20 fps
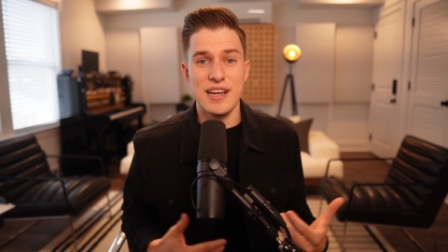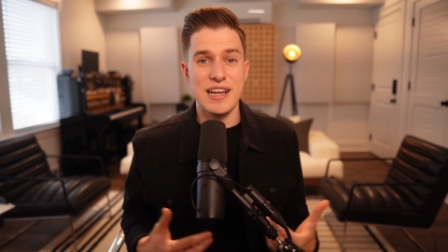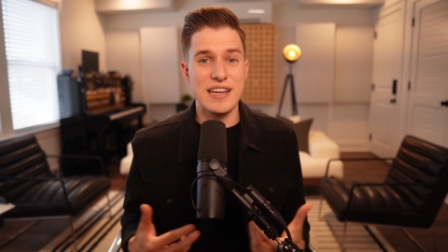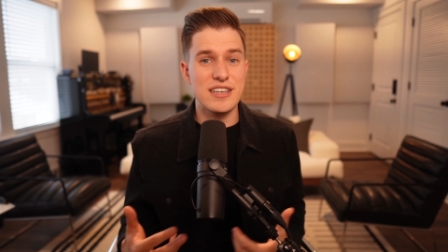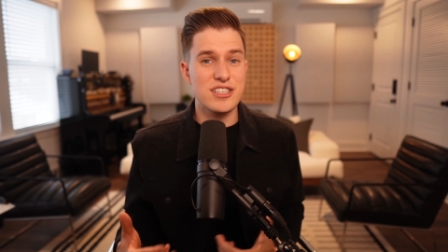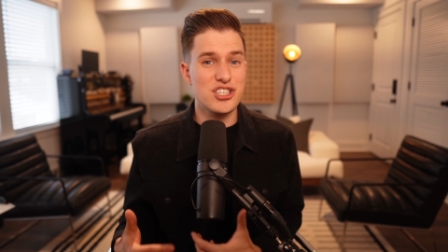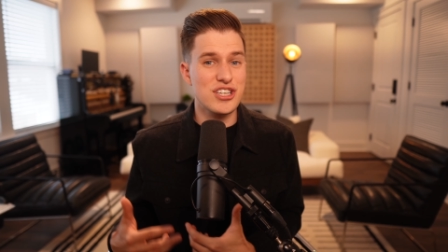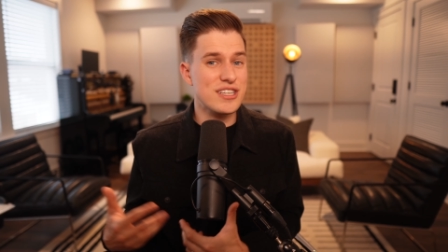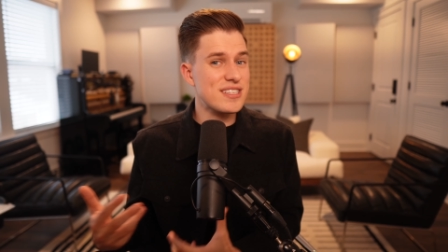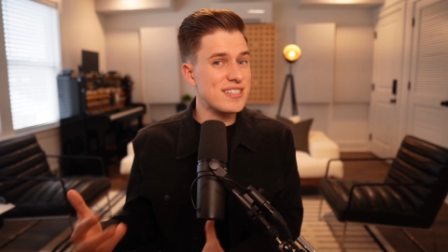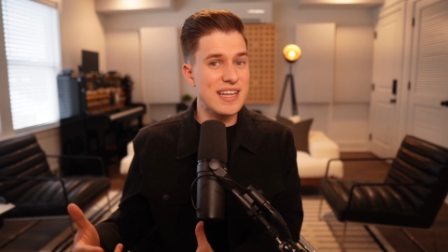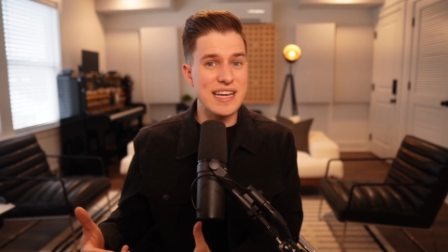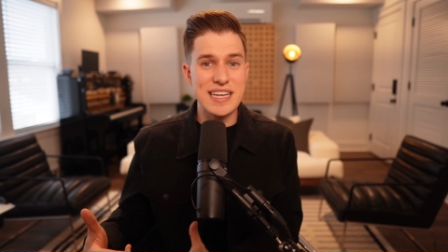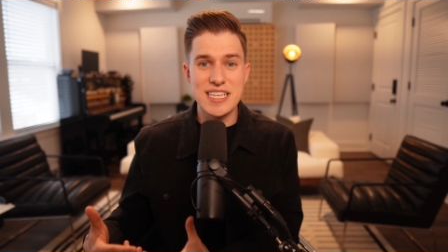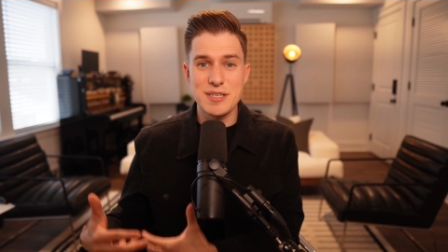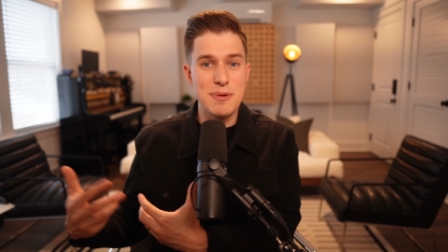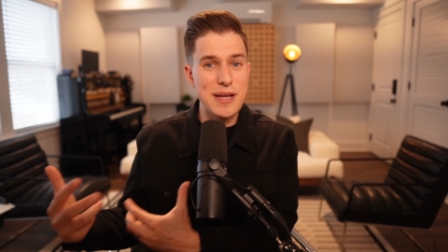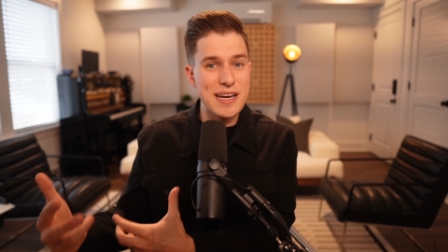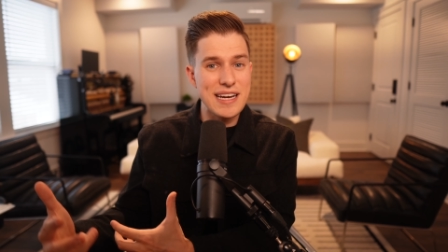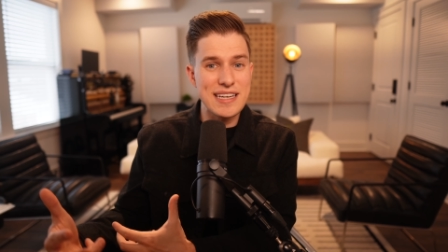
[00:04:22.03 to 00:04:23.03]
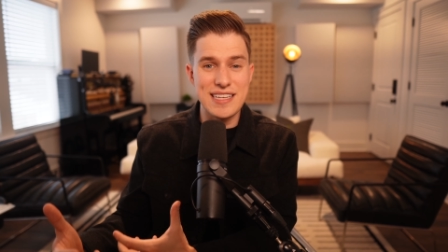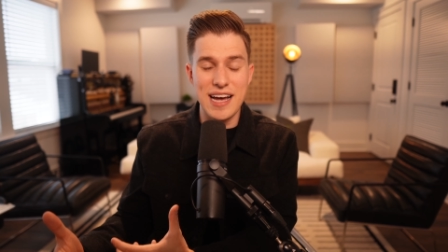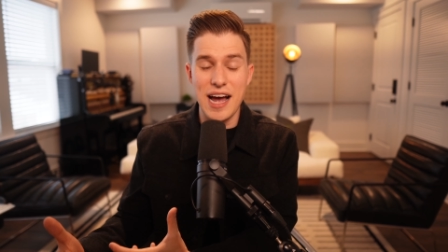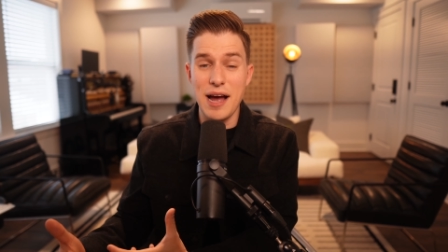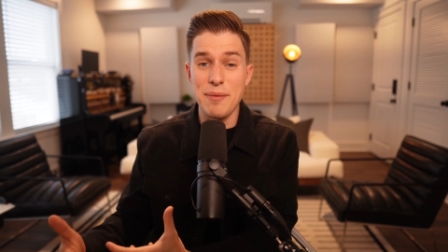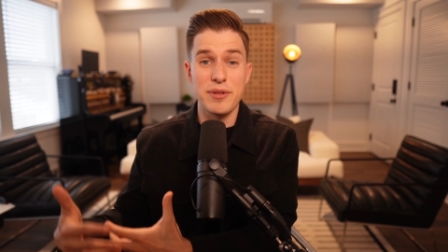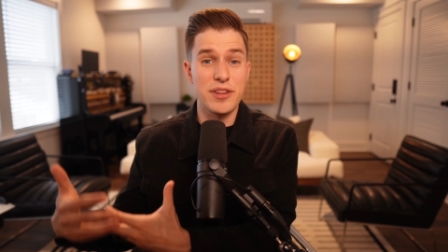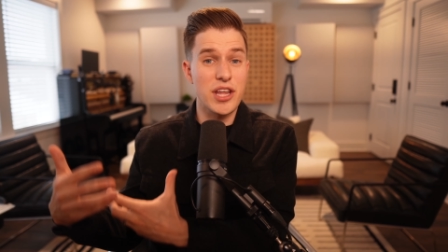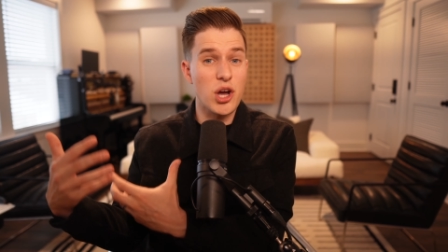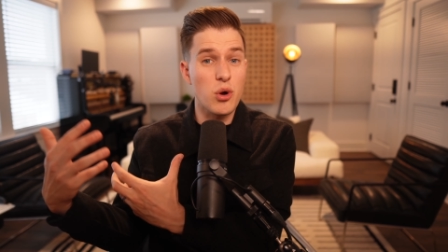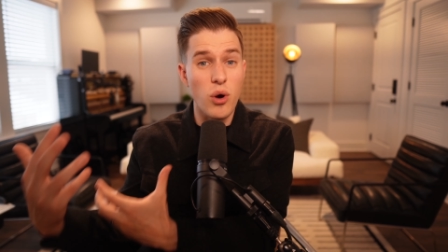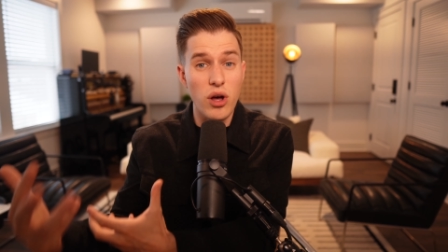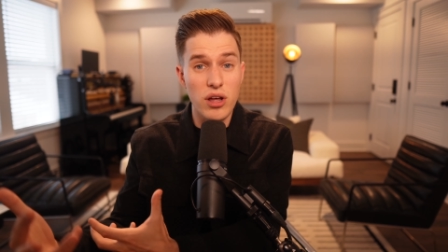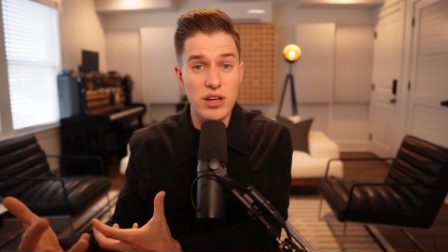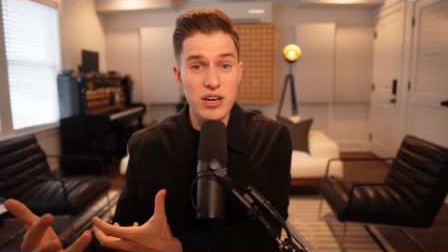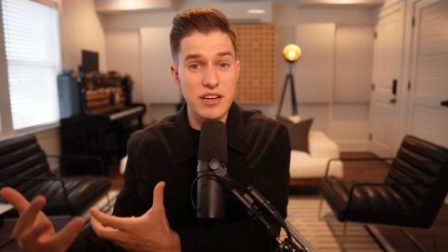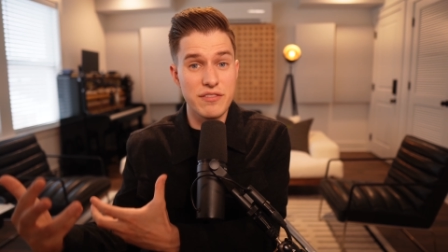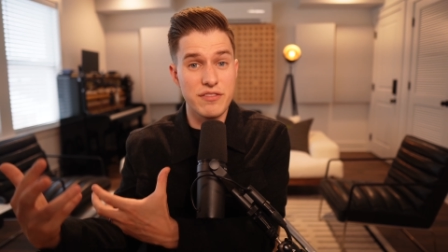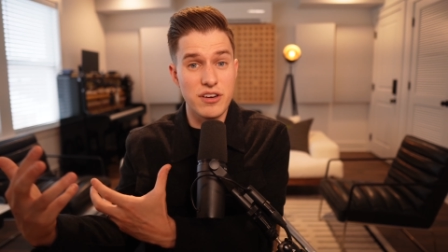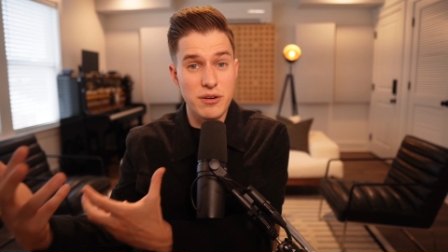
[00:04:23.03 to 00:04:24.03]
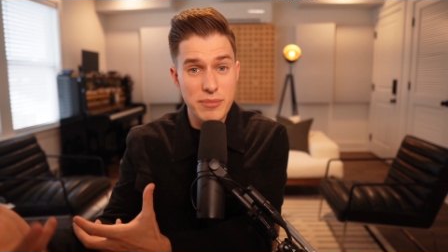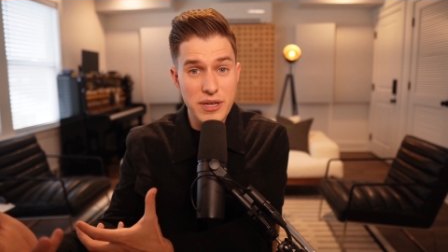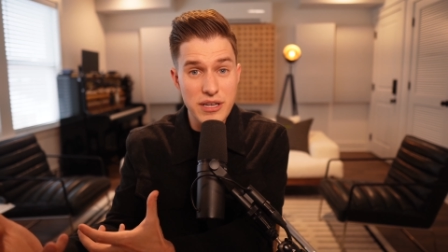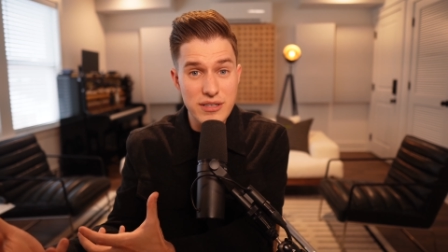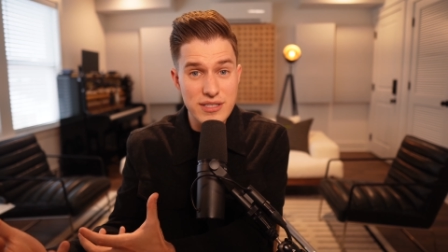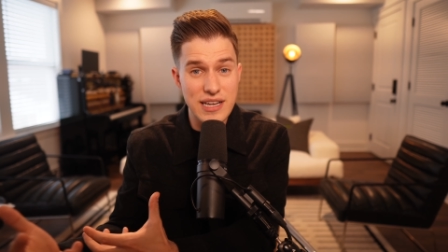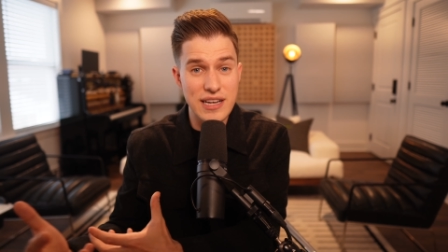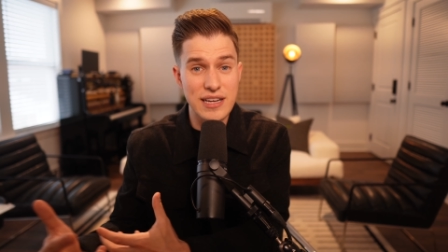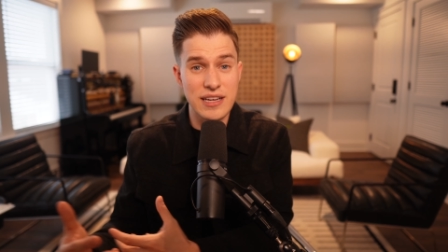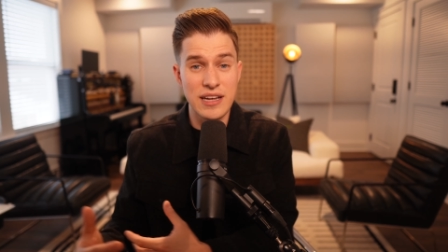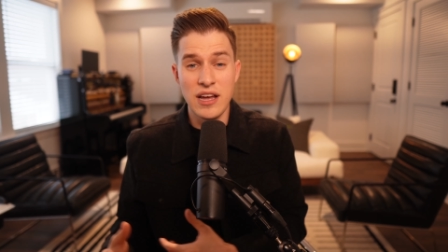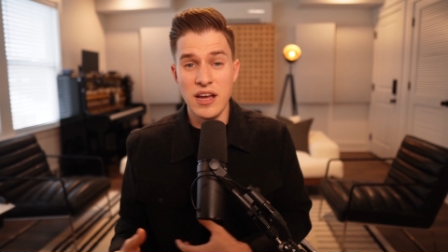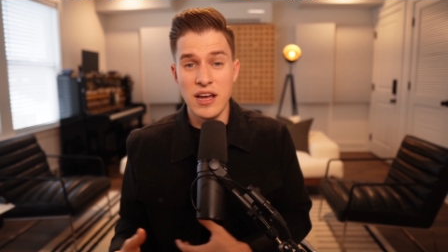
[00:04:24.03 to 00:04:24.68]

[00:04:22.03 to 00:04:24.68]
and just like spending time on the quality of your music,